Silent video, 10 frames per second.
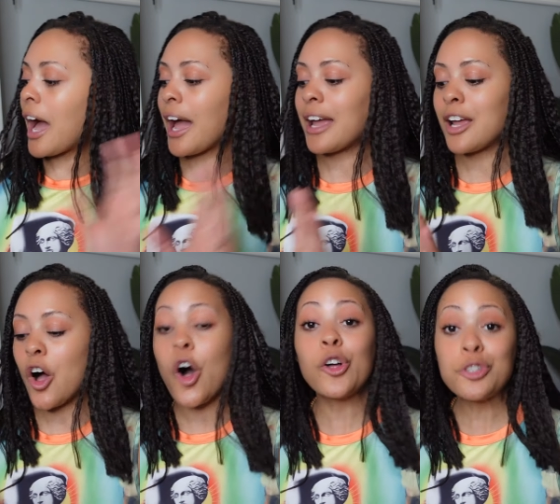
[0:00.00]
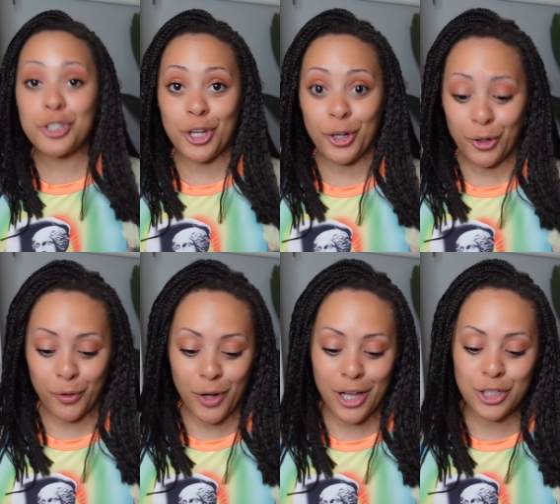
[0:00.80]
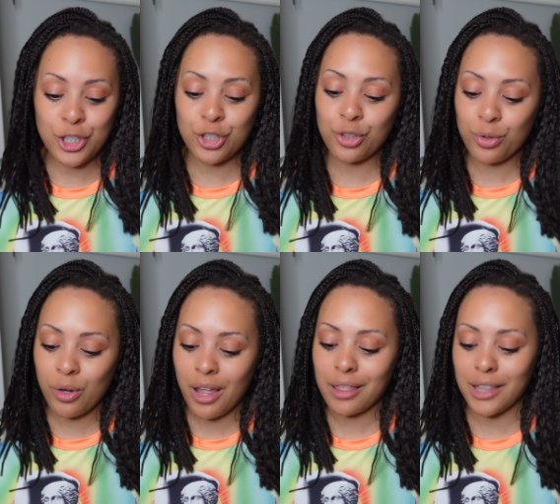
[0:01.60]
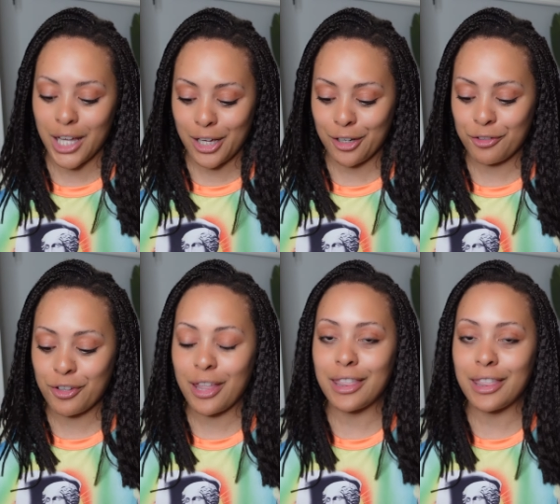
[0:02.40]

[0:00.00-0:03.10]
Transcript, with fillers: I also do love